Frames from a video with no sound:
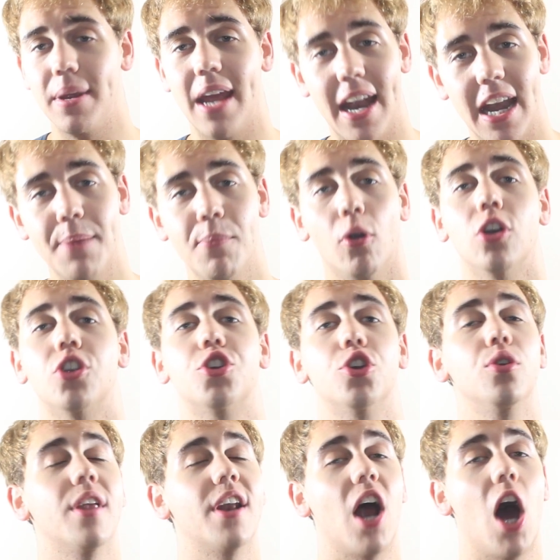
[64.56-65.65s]
be any more
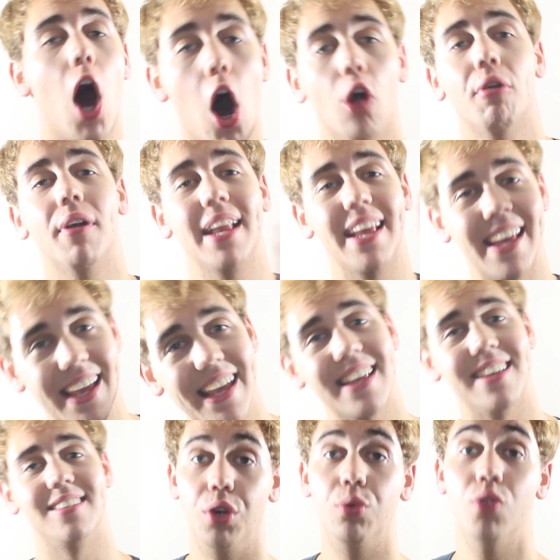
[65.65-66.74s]
true than it already
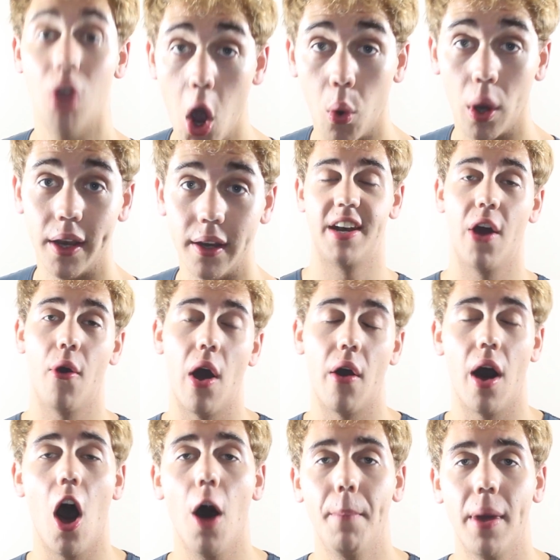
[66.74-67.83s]
is. You know it. They know how
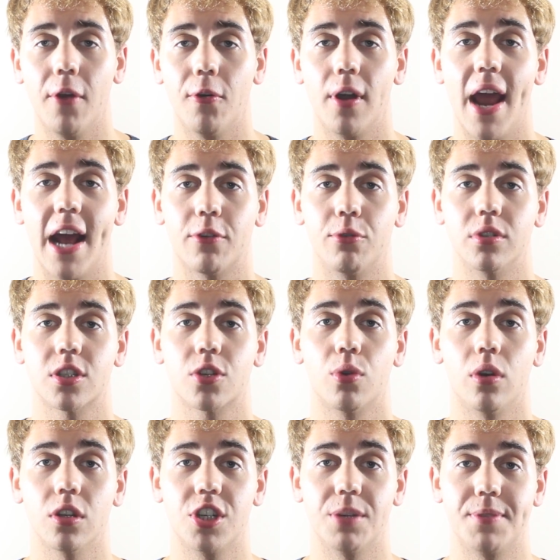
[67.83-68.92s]
all men react when a
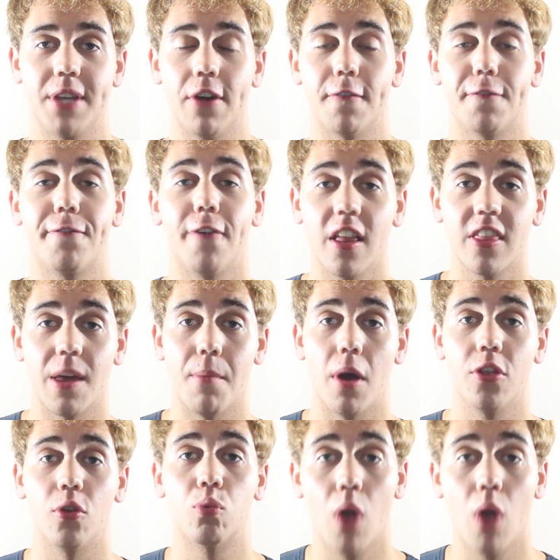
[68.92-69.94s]
squirrel jumps out in front of them on the